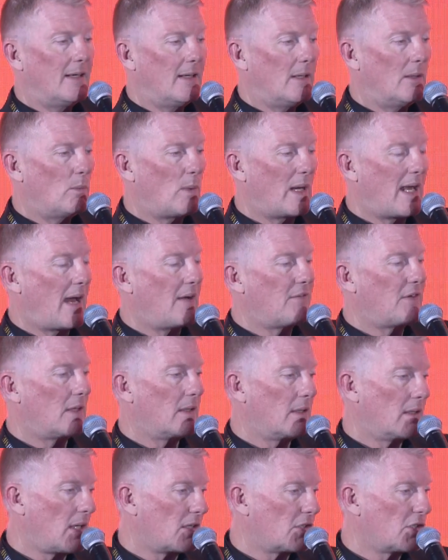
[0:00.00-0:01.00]
We have
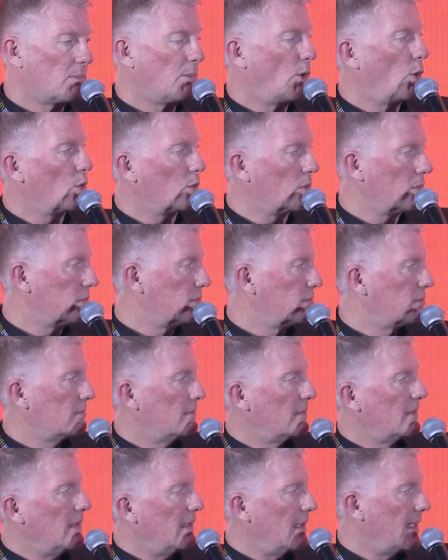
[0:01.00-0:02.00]
a small
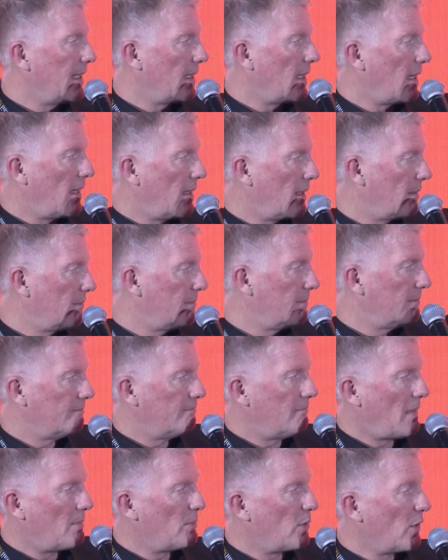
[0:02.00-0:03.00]

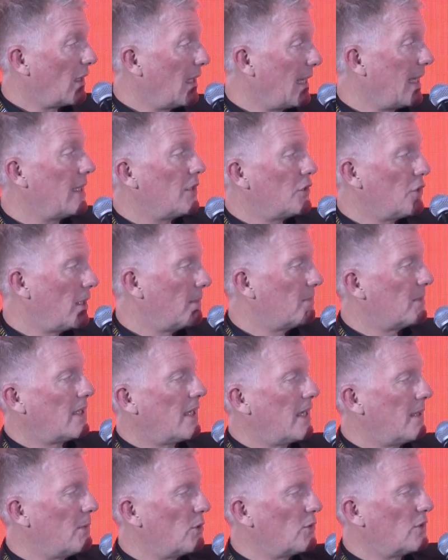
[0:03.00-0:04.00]
member of the leadership
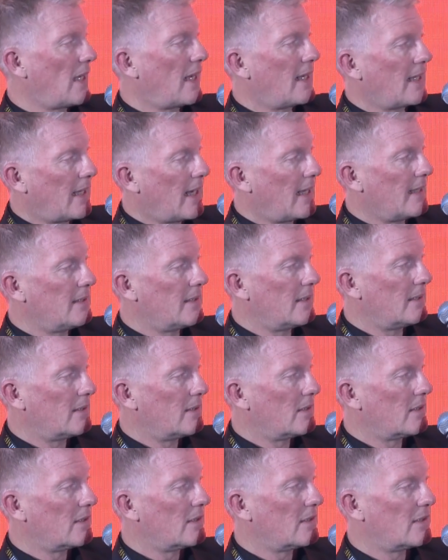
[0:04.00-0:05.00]
team who's dedicated to
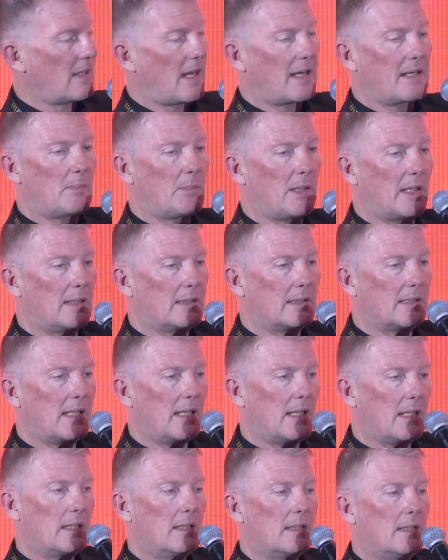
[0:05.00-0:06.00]

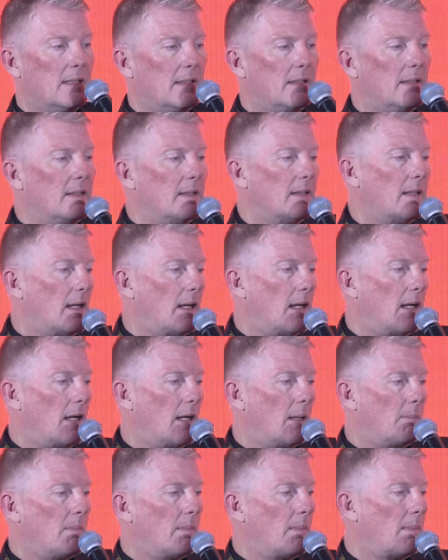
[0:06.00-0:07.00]
sustainability.
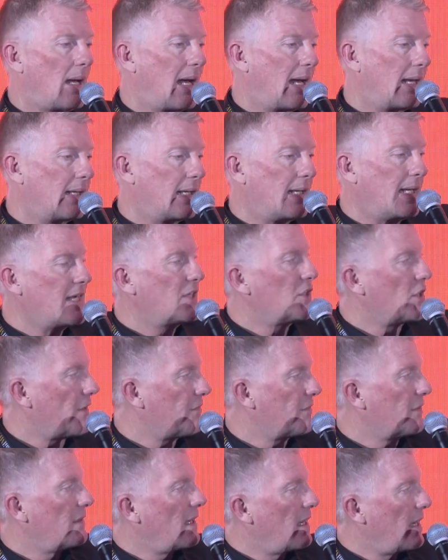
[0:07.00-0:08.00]
And in each
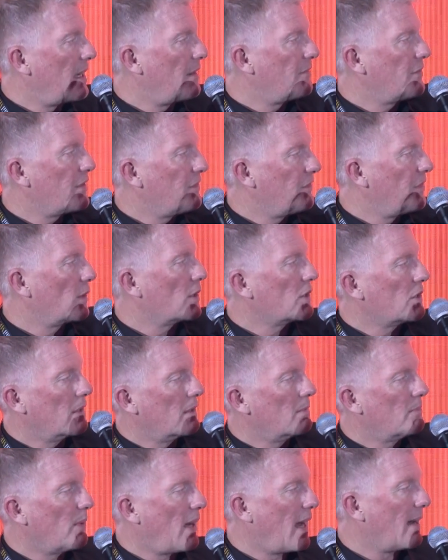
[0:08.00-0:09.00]
and every function
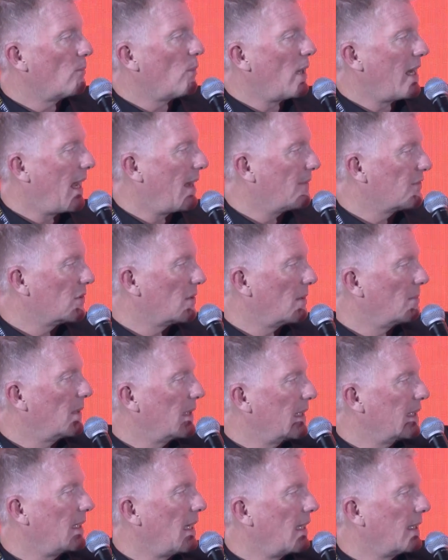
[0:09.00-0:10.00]
and brand, we have
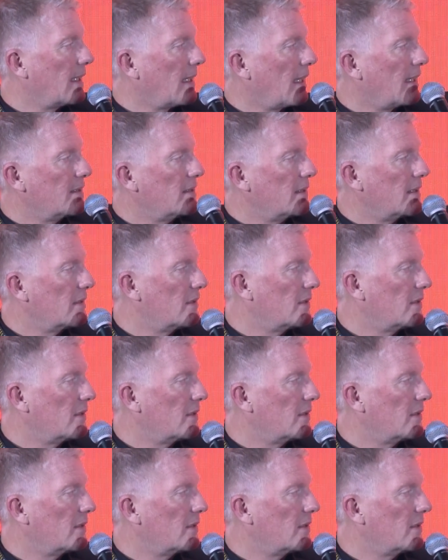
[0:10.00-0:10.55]
somebody dedicated